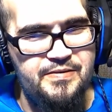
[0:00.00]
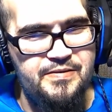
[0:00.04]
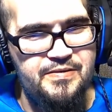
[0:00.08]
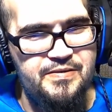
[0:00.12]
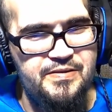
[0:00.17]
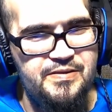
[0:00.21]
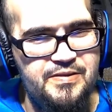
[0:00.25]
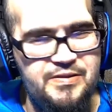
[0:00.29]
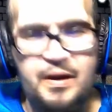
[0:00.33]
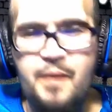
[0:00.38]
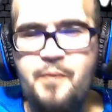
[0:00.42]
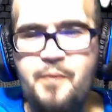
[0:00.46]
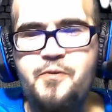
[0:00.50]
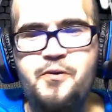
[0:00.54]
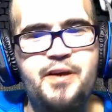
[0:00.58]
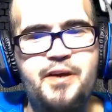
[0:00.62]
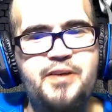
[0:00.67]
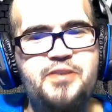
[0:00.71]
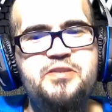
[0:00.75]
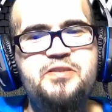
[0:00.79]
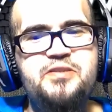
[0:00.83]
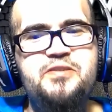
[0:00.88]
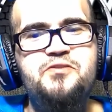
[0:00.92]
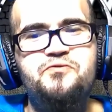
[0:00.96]
some
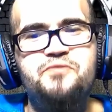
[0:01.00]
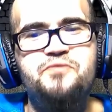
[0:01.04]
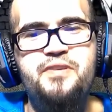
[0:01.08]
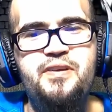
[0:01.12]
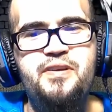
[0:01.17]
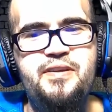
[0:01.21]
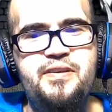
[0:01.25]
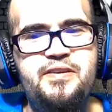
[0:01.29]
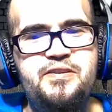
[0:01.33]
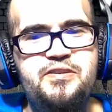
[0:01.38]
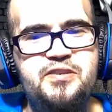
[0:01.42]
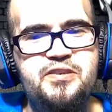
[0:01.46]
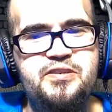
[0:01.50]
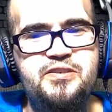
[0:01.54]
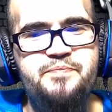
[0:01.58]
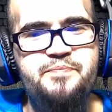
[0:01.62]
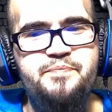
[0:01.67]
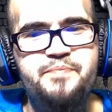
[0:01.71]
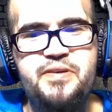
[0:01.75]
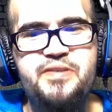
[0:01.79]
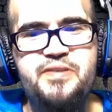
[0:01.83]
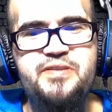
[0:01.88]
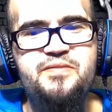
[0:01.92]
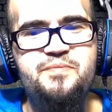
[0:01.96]
Christians really just
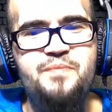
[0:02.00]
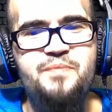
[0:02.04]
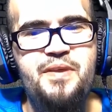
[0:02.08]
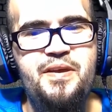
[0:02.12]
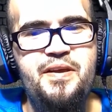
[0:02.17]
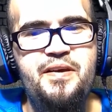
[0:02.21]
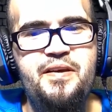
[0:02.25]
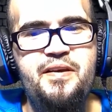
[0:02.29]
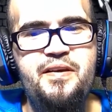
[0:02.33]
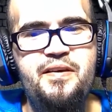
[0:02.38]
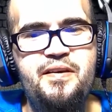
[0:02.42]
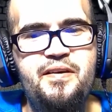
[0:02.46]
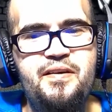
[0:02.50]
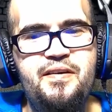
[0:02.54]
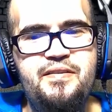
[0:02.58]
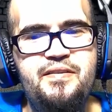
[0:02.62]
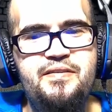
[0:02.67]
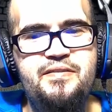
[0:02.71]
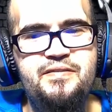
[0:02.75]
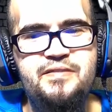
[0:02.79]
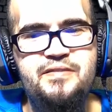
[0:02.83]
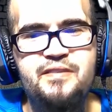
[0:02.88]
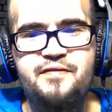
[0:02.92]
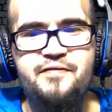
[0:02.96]
piss me
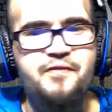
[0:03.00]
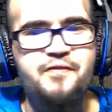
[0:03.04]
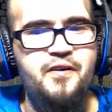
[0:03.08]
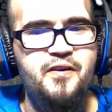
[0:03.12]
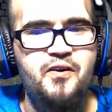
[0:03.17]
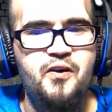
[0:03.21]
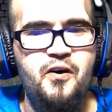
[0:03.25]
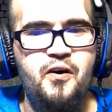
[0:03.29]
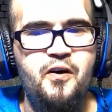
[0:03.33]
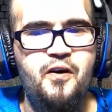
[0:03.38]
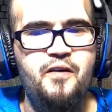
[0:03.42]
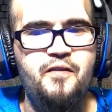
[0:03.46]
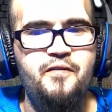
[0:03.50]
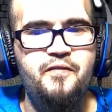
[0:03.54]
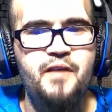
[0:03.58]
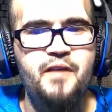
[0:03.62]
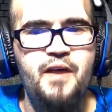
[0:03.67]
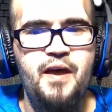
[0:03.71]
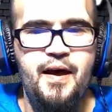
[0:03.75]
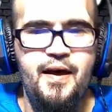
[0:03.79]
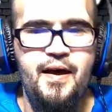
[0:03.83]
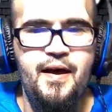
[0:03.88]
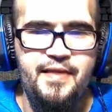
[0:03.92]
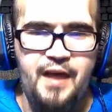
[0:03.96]
the fuck off.
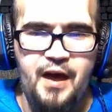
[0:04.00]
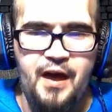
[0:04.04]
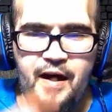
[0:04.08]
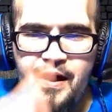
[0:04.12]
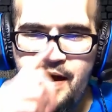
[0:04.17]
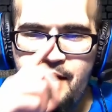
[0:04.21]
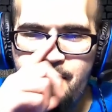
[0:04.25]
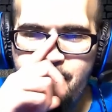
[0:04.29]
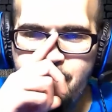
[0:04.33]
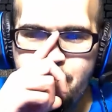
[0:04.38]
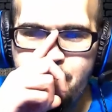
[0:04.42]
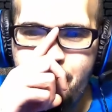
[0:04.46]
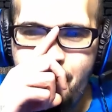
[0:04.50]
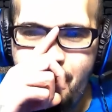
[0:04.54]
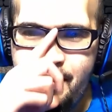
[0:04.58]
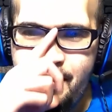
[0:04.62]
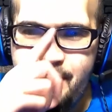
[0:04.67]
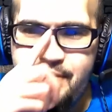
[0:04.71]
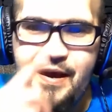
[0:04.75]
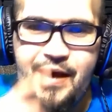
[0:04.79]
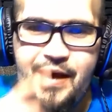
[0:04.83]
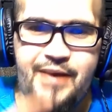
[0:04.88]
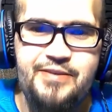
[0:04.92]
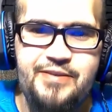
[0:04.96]
Now, everybody
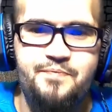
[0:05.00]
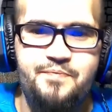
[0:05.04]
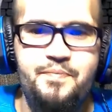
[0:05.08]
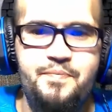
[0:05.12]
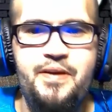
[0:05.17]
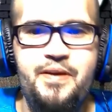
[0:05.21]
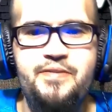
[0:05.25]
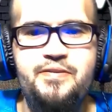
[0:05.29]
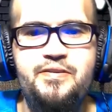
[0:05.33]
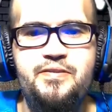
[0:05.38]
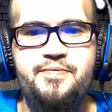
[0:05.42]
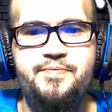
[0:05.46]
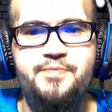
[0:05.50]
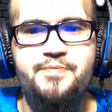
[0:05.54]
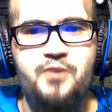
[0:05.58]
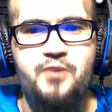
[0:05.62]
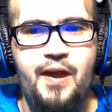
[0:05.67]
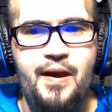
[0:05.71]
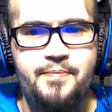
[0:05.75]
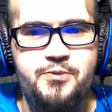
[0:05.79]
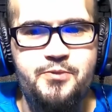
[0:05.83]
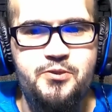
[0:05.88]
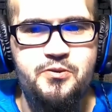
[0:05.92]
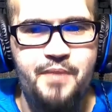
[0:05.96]
that's been
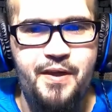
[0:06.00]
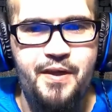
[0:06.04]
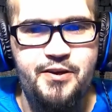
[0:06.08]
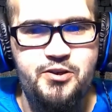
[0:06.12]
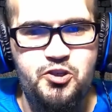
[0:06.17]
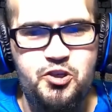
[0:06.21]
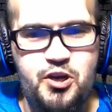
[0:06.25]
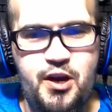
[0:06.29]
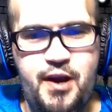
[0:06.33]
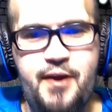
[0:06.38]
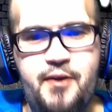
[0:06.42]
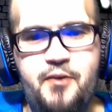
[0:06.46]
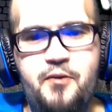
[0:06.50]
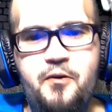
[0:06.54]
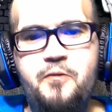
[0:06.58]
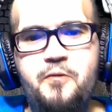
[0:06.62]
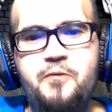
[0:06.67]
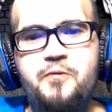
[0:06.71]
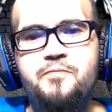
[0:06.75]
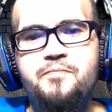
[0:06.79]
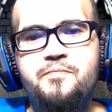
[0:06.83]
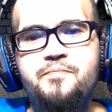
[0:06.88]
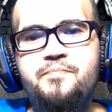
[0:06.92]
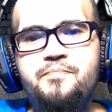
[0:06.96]
subscribed to my
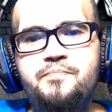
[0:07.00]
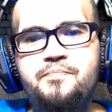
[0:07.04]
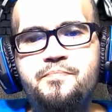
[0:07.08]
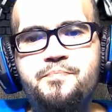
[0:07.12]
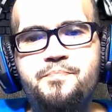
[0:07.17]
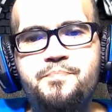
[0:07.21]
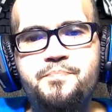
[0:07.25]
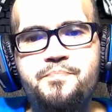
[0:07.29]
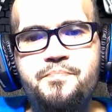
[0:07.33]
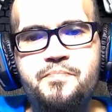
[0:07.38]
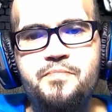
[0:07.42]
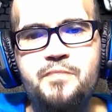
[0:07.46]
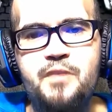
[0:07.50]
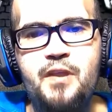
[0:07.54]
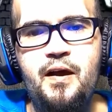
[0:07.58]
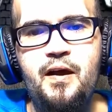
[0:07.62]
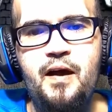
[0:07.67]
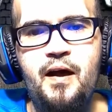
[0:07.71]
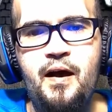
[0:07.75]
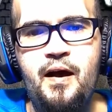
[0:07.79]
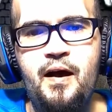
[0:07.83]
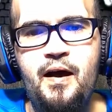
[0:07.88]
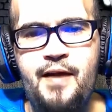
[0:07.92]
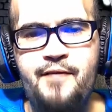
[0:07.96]
channel,
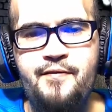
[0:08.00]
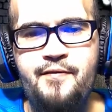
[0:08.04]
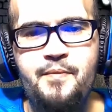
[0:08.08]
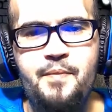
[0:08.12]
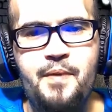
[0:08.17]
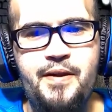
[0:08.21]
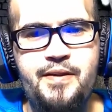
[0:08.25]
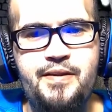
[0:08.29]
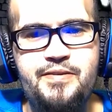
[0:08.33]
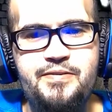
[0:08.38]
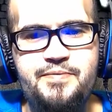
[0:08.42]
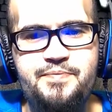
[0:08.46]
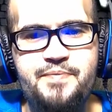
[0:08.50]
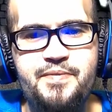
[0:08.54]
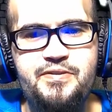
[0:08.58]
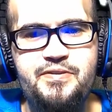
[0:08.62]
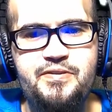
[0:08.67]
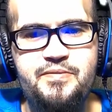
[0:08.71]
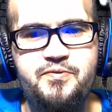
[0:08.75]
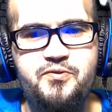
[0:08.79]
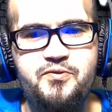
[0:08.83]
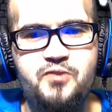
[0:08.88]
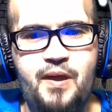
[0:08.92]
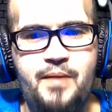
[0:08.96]
everybody that's been
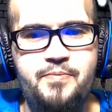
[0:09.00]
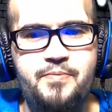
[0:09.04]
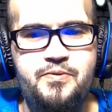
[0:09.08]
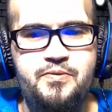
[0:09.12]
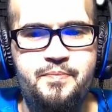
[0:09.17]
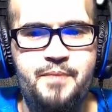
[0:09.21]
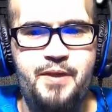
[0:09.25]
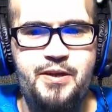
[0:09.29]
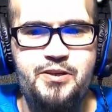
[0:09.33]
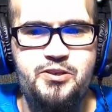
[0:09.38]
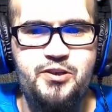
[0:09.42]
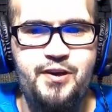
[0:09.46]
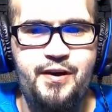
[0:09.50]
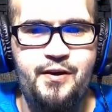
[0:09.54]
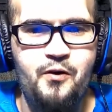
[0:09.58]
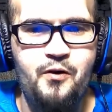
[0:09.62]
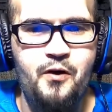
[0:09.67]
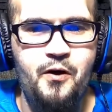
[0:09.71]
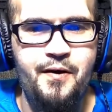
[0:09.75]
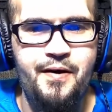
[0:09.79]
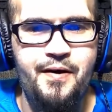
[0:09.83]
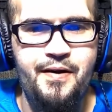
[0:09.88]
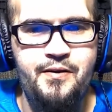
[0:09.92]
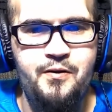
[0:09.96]
subscribed to my channel
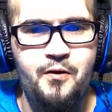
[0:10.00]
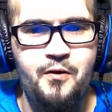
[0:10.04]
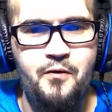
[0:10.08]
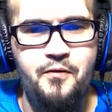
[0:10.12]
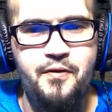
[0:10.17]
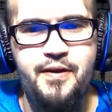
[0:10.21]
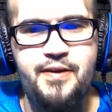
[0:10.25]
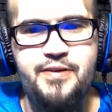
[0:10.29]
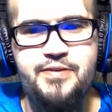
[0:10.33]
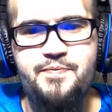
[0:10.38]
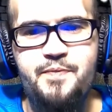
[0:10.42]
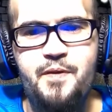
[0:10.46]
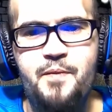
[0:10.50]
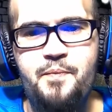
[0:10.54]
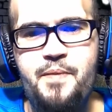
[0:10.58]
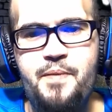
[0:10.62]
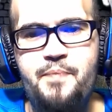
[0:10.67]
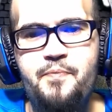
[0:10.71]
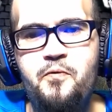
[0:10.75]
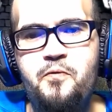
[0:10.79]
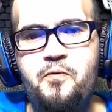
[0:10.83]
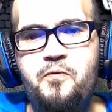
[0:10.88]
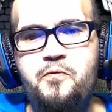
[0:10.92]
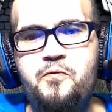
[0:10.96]
already know this, but
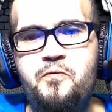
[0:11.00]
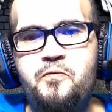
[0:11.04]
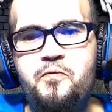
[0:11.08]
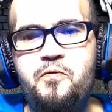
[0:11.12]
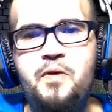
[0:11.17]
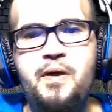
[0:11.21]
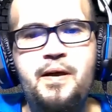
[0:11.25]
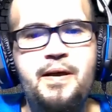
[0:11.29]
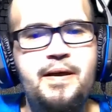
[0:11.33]
people who